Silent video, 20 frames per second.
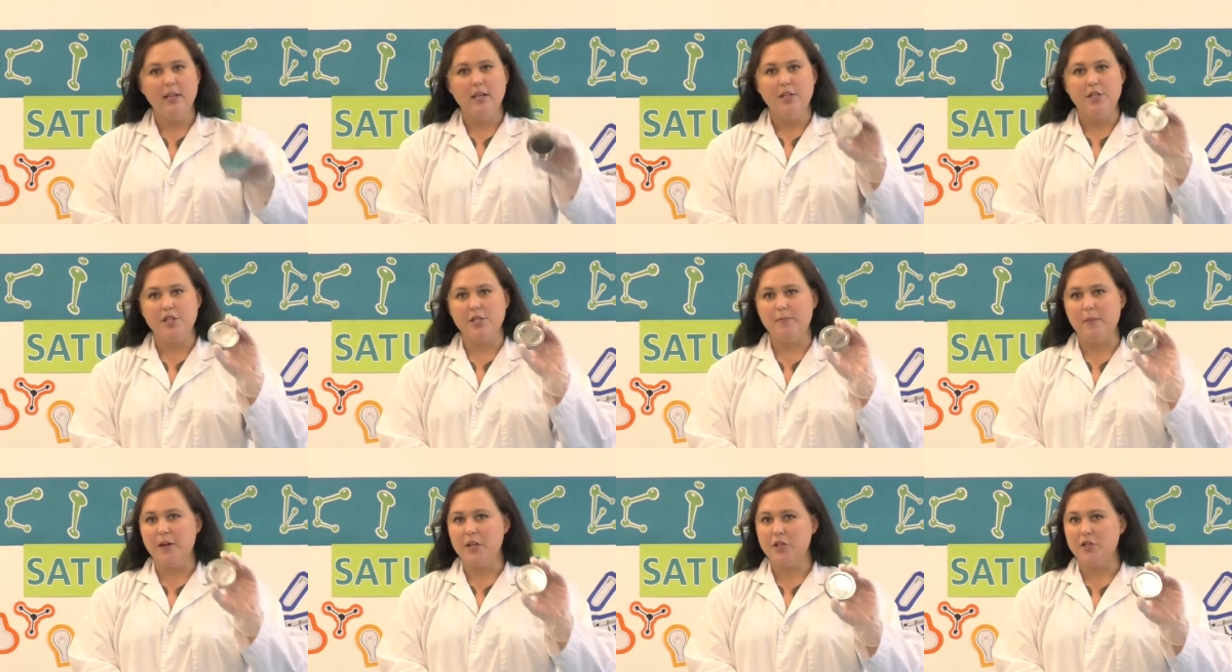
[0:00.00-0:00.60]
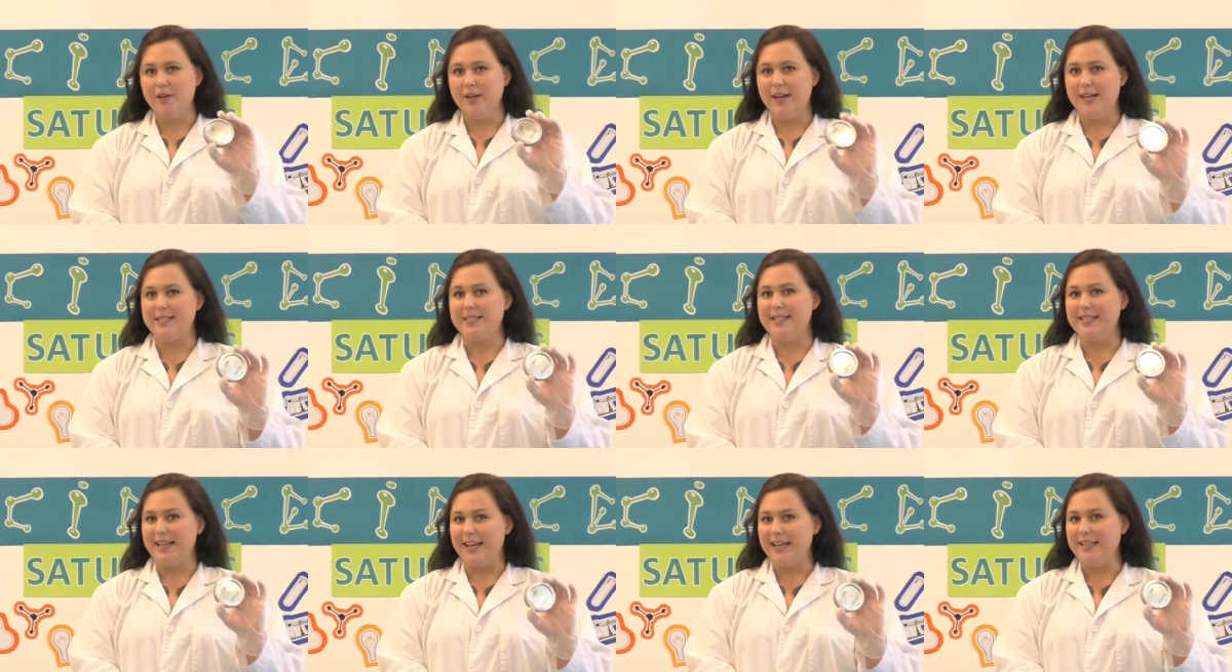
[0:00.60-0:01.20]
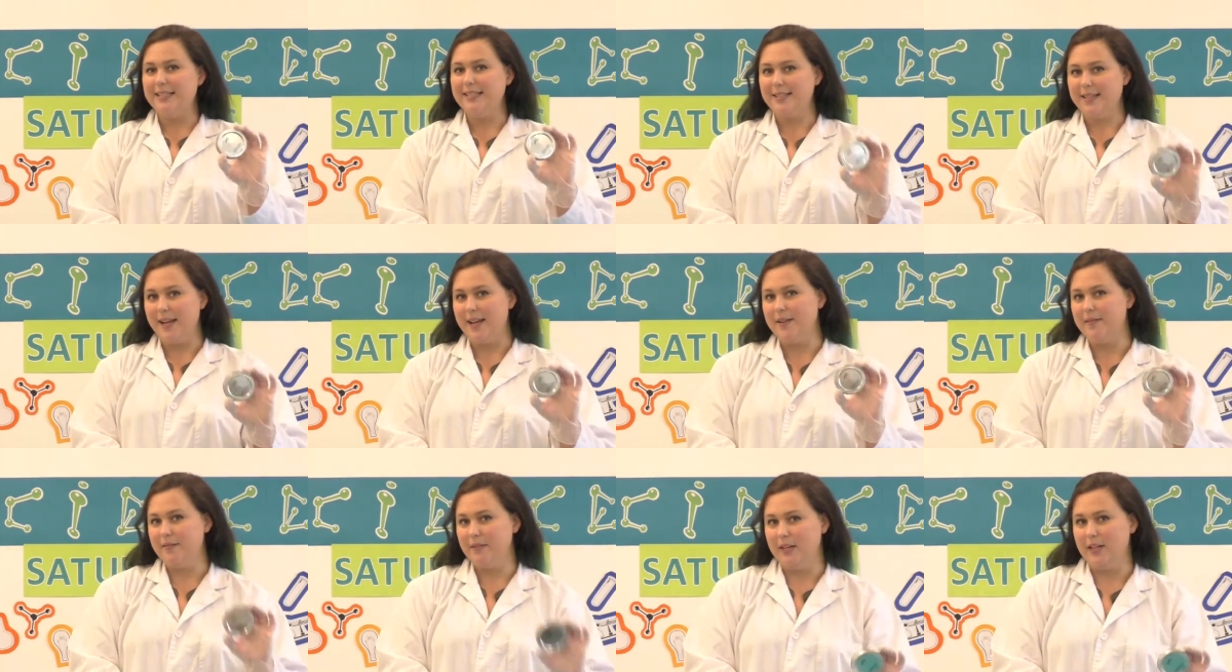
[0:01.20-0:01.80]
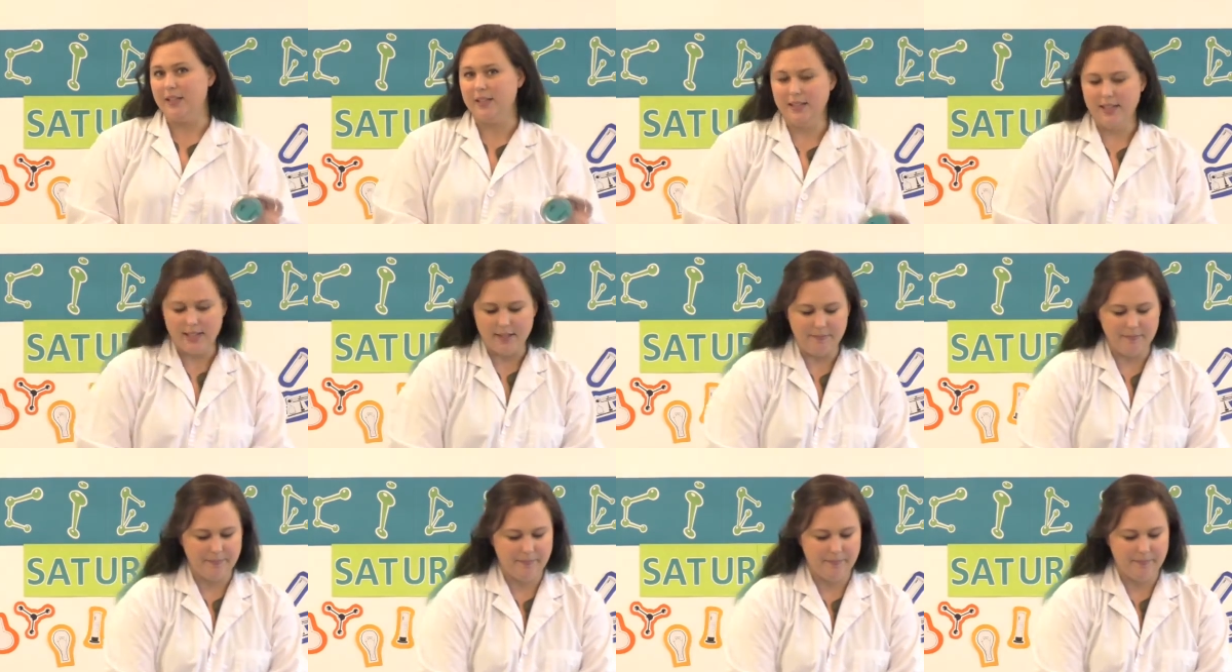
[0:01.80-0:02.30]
Just make sure it has a nice tight fitting lid.